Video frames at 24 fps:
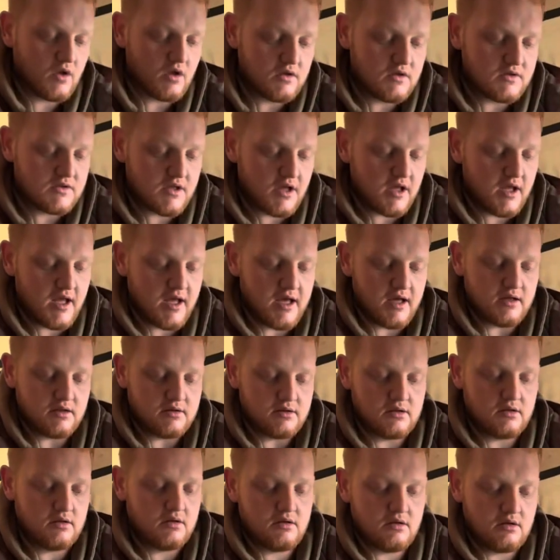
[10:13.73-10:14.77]
So yeah,
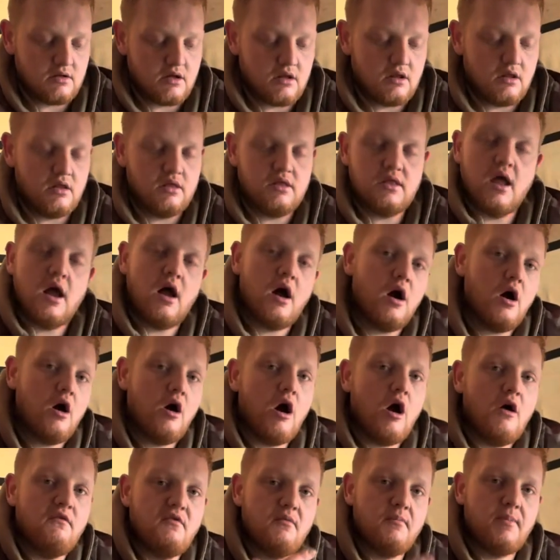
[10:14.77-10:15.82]
there
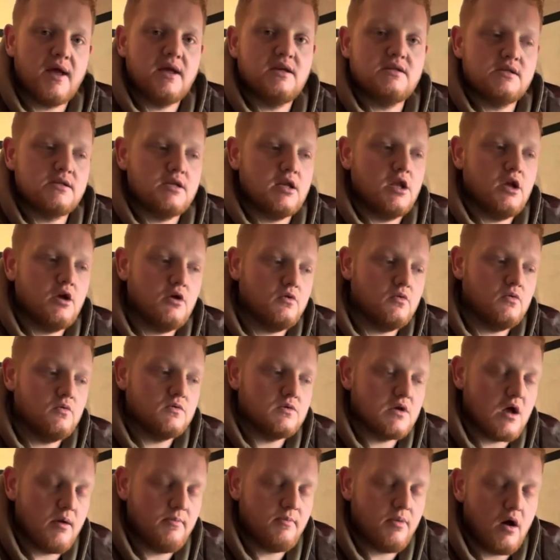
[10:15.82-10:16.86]
are other baits to use
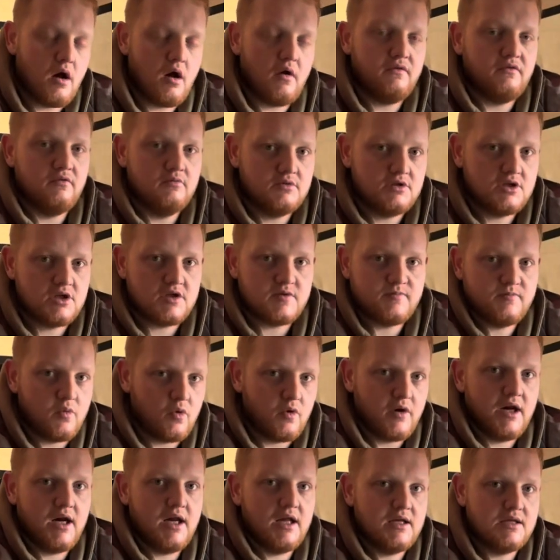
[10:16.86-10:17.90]
apart from just
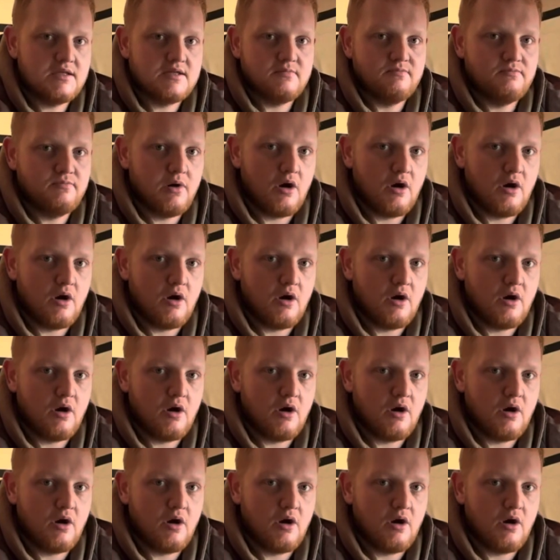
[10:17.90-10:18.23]
boilies and